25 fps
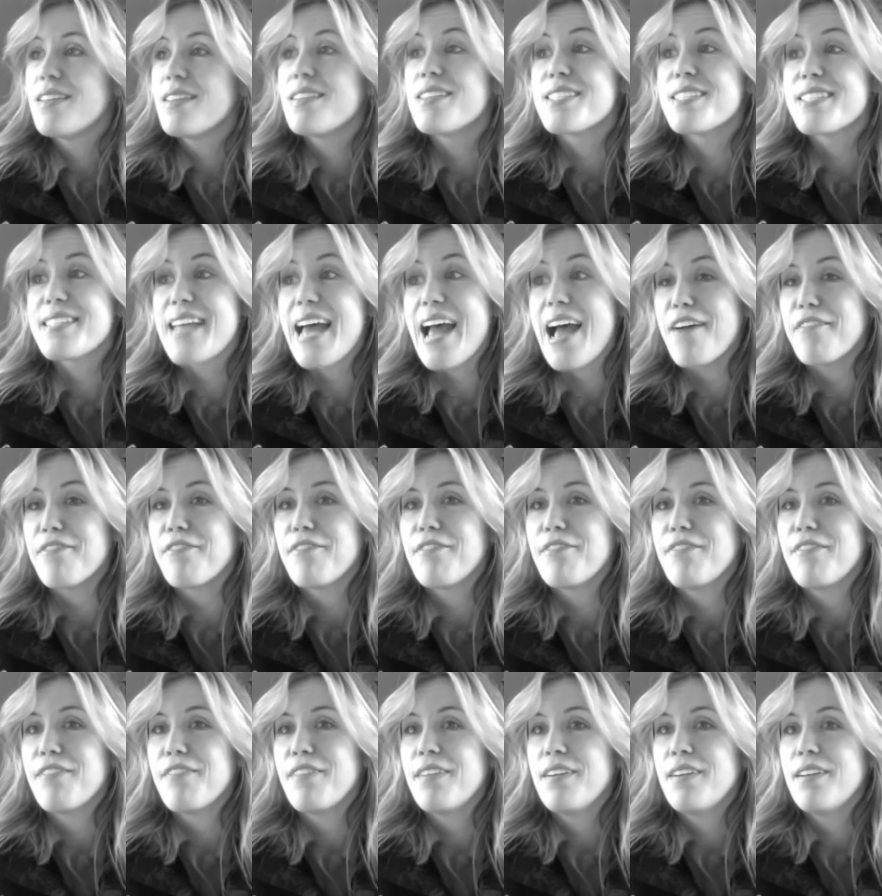The staff.
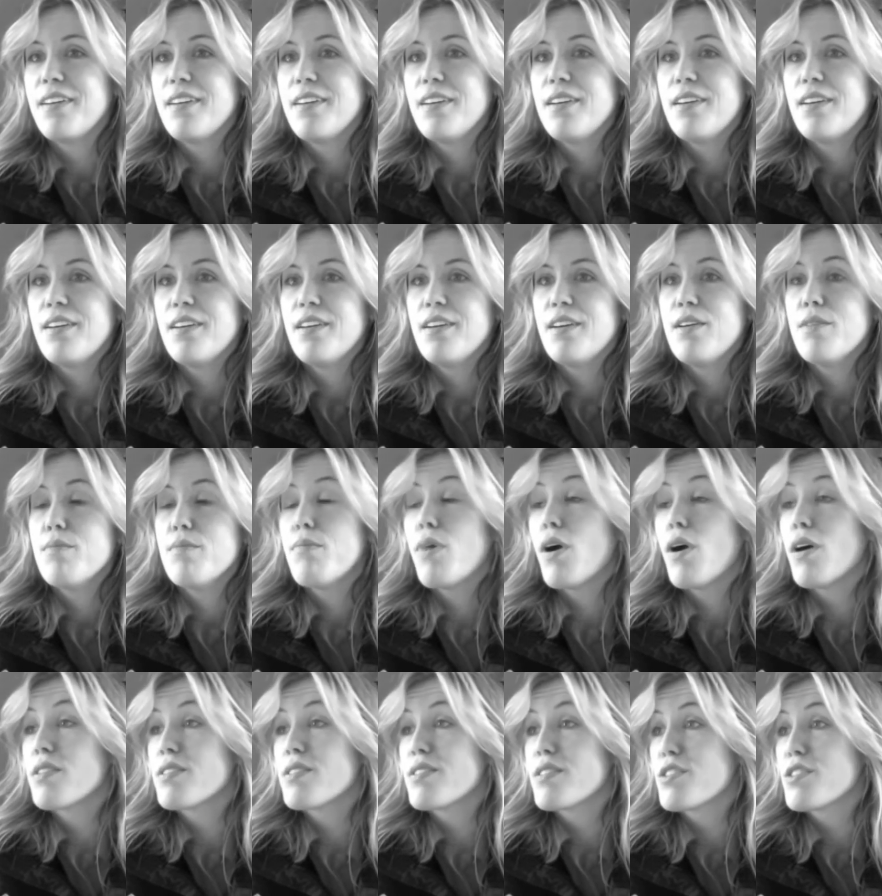
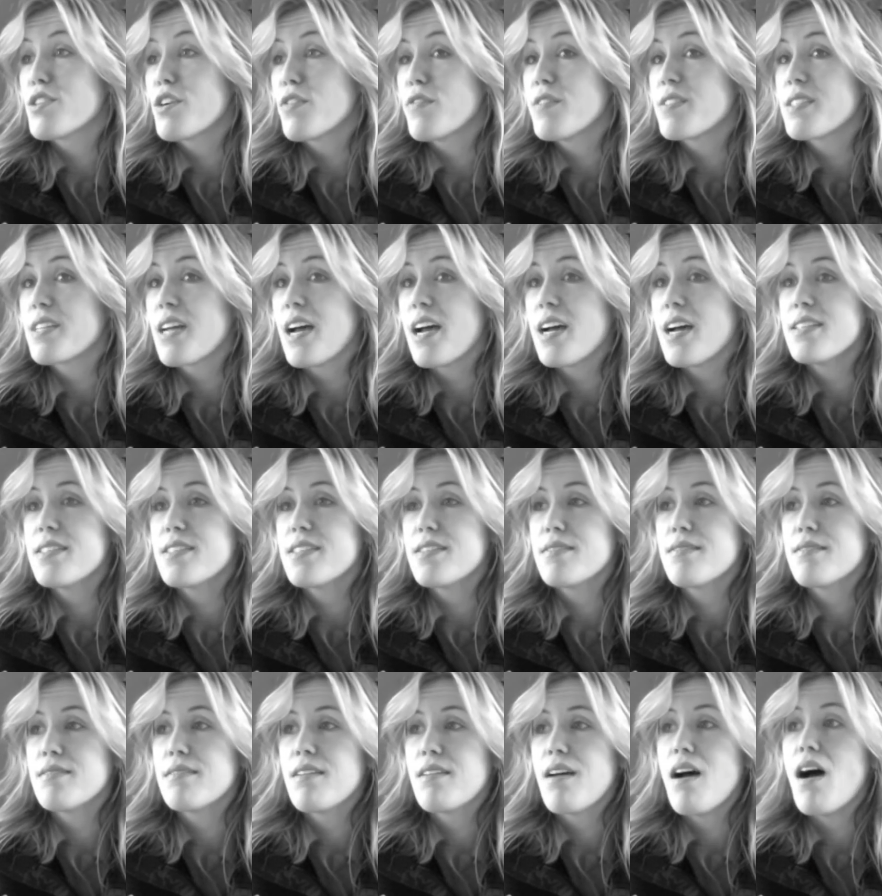Parts and service guys,
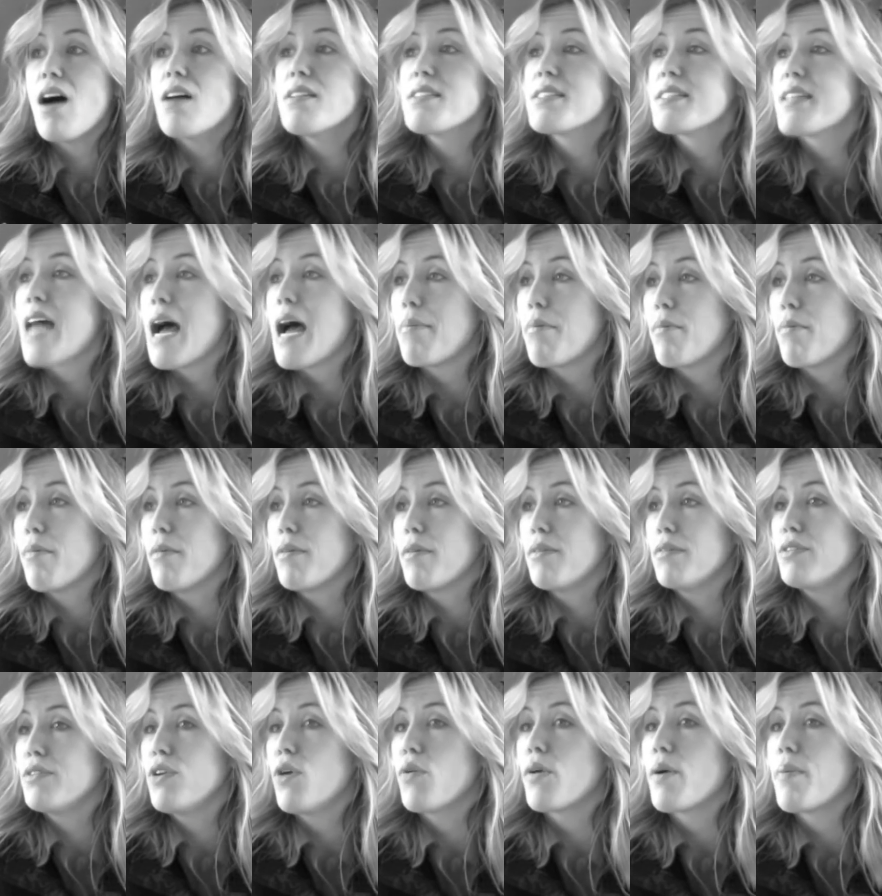unstoppable,
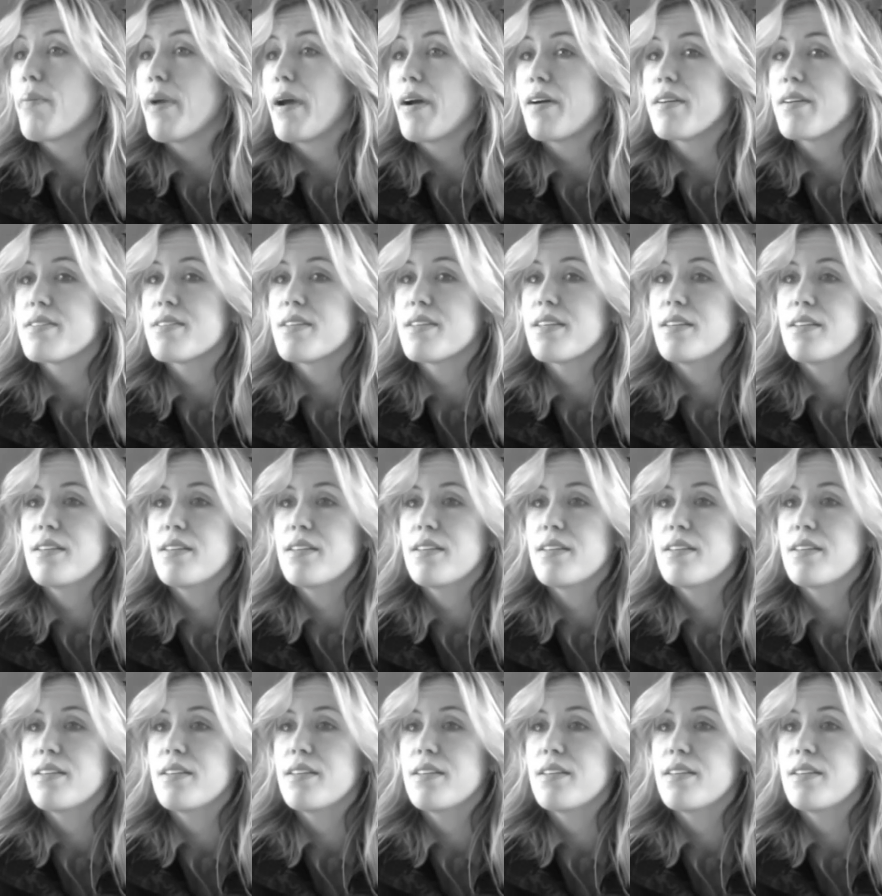no comparison.